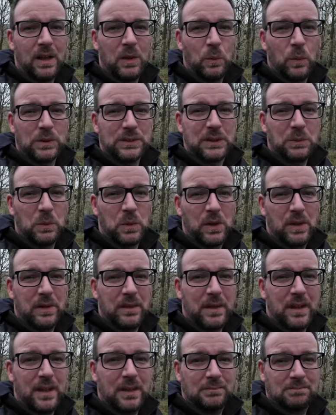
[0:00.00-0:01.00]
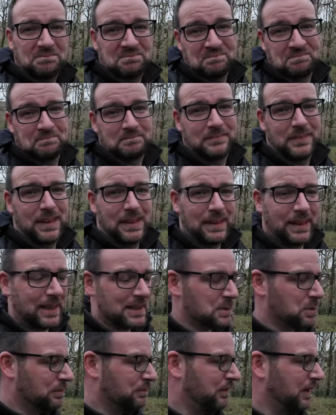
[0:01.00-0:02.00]
Was it worth it?
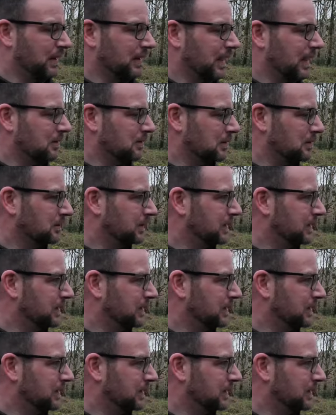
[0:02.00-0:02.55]
Guess we'll find out, won't